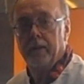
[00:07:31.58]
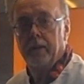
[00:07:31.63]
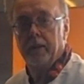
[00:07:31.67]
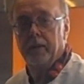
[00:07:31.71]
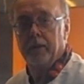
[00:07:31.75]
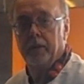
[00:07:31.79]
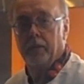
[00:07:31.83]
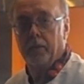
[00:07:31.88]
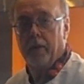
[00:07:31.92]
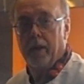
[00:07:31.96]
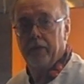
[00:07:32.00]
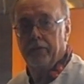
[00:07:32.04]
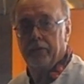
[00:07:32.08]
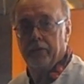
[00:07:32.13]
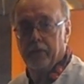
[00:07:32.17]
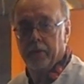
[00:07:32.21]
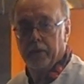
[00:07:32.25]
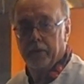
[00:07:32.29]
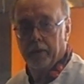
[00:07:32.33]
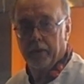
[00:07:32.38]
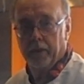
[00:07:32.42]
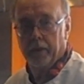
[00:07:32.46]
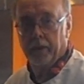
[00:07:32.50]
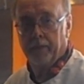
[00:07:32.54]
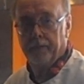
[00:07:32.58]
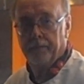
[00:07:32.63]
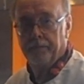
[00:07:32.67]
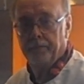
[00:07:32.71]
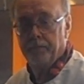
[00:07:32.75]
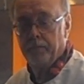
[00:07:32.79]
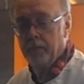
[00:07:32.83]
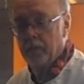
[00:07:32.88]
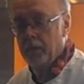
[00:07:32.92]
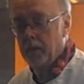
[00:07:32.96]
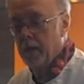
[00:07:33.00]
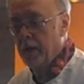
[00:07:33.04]
in the rice cooker,
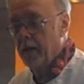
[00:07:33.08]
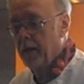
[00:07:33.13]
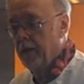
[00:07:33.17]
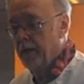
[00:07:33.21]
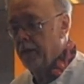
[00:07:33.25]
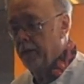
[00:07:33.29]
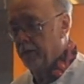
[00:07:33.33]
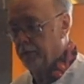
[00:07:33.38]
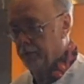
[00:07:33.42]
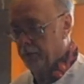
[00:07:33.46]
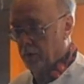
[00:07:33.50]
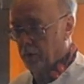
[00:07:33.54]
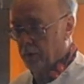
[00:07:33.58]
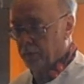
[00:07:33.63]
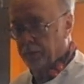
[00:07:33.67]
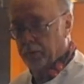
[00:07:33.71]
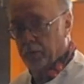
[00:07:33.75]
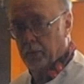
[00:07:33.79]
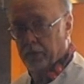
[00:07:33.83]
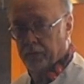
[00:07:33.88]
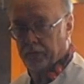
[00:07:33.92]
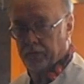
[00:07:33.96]
there's also